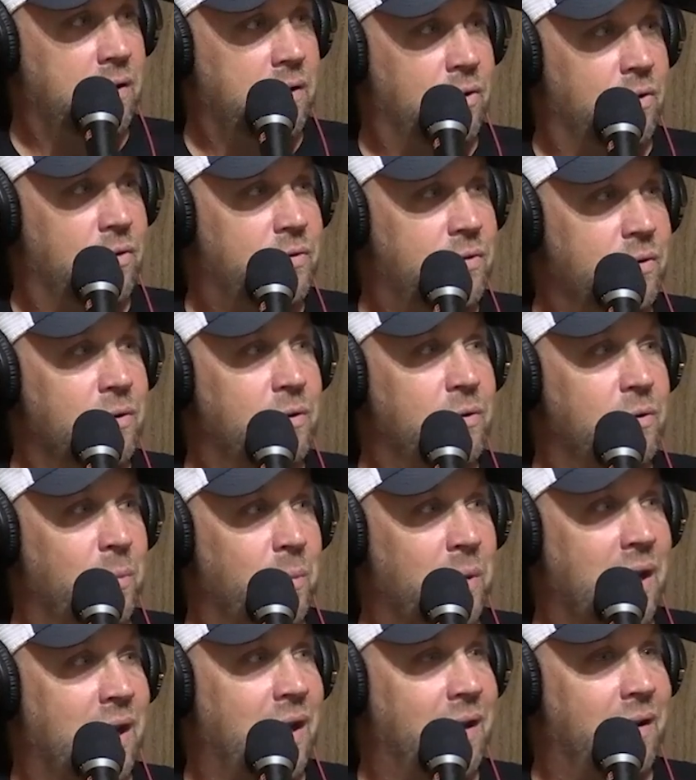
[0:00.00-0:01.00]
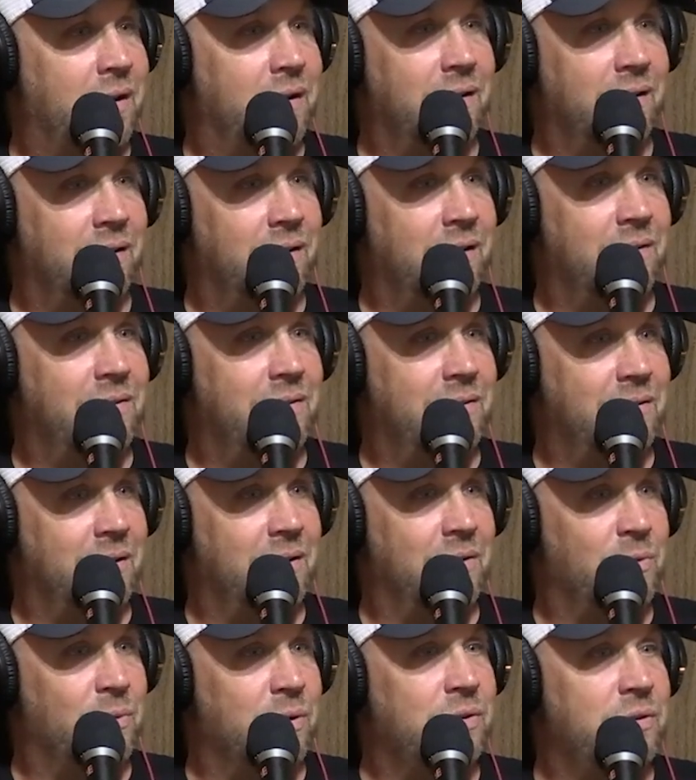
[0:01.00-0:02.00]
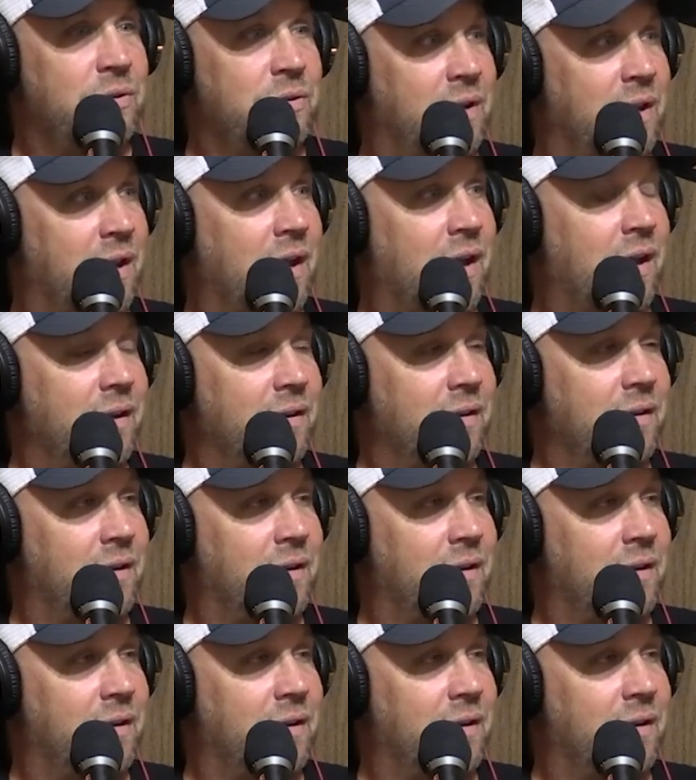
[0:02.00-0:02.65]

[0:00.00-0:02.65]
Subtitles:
Your circle, man, it's what you got.